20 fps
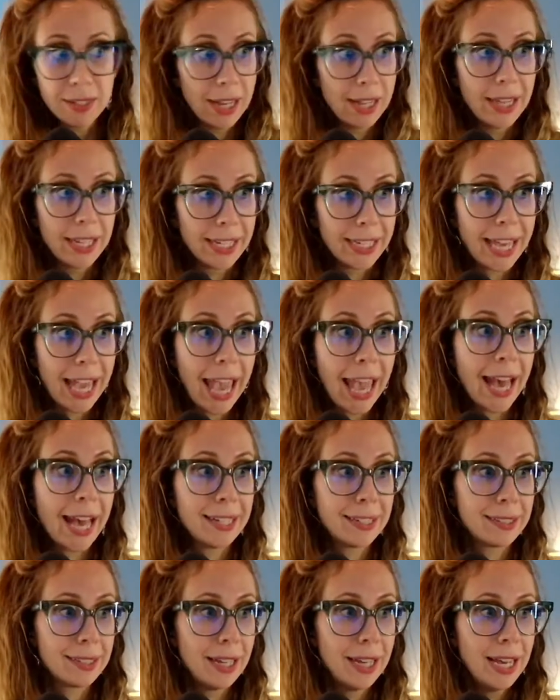I
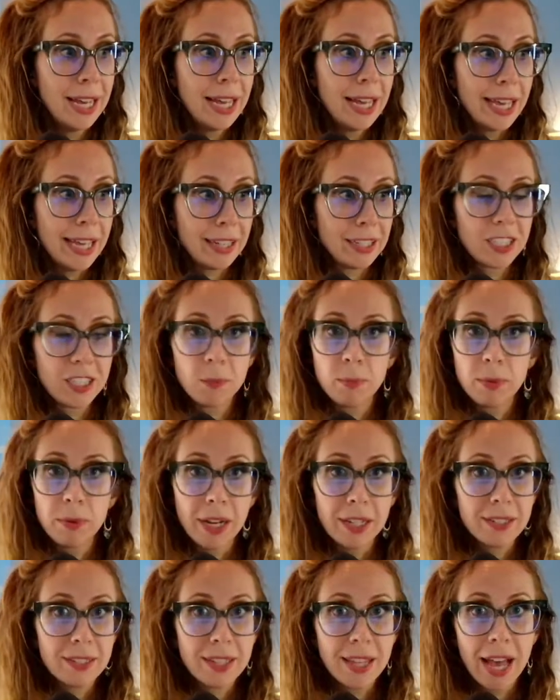can't
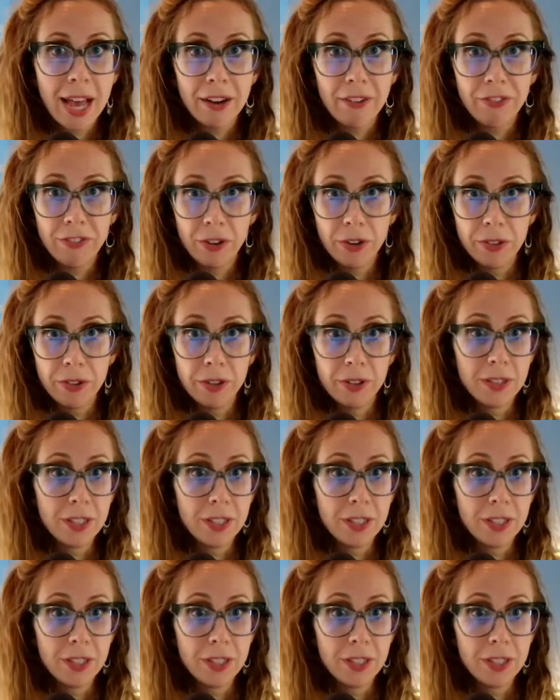express that further.